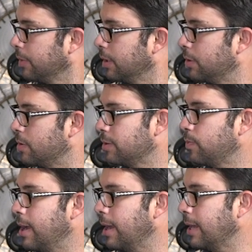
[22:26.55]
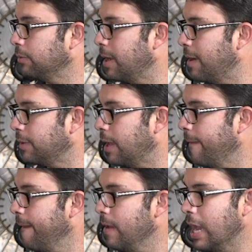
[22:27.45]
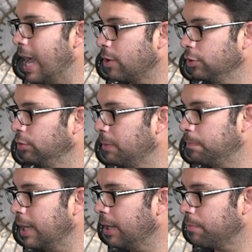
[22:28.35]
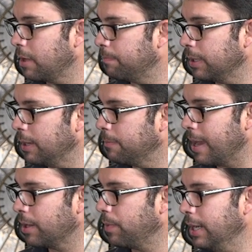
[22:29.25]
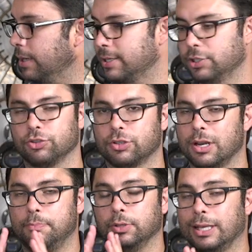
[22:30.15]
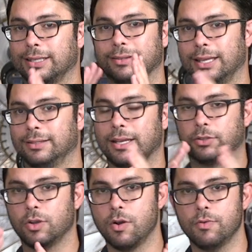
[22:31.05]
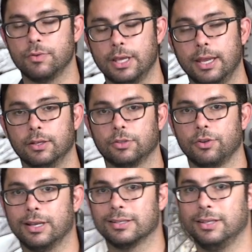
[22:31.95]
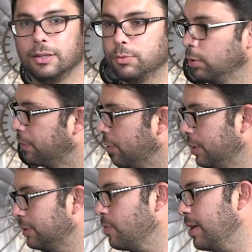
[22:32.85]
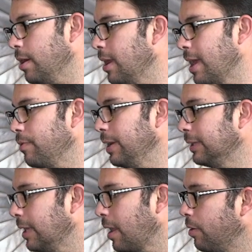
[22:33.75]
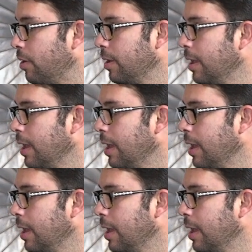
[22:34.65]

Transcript: So that's why I like to have that. I don't do the playback grid. This is just gonna put like the tic-tac-toe thing, so you can see the rule of thirds and whatnot. I don't need that at all.